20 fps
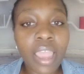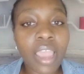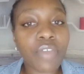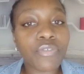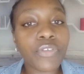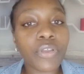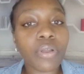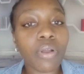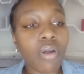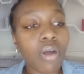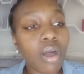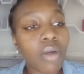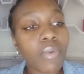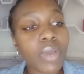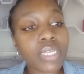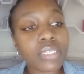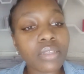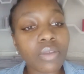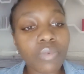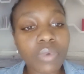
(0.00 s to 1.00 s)
If you're
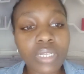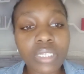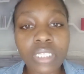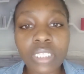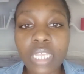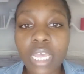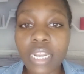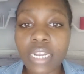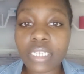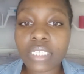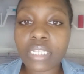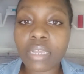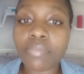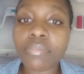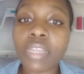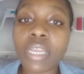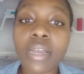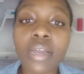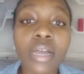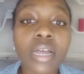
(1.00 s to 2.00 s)
always the one setting
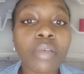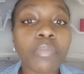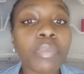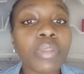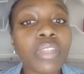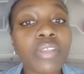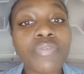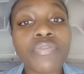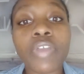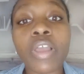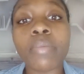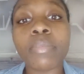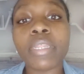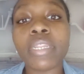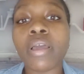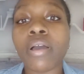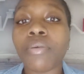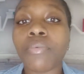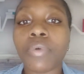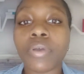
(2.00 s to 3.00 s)
something up and the family
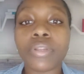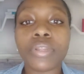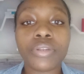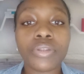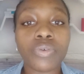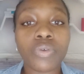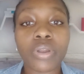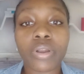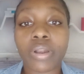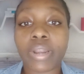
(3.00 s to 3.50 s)
don't want to do it,